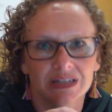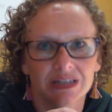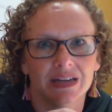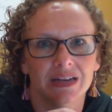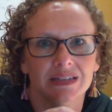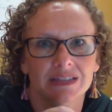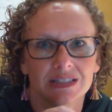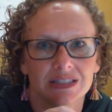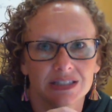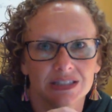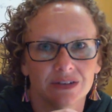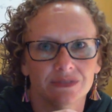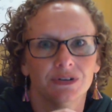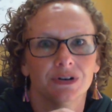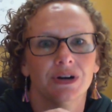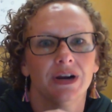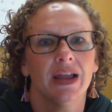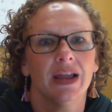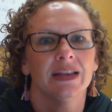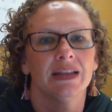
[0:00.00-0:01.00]
and
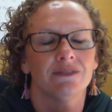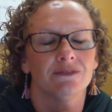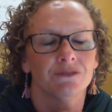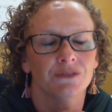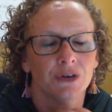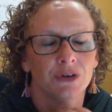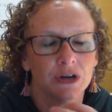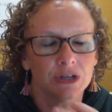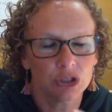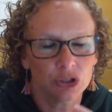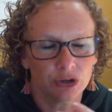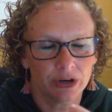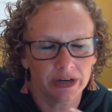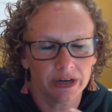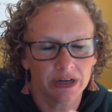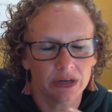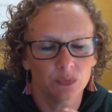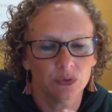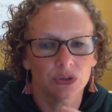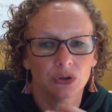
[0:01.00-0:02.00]
suffer and get
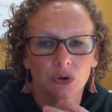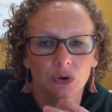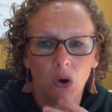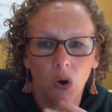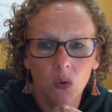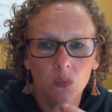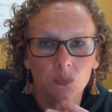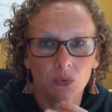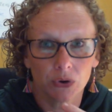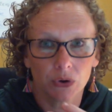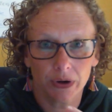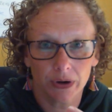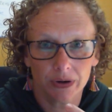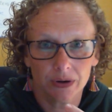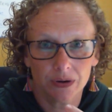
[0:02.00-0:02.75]
frustrated with your homework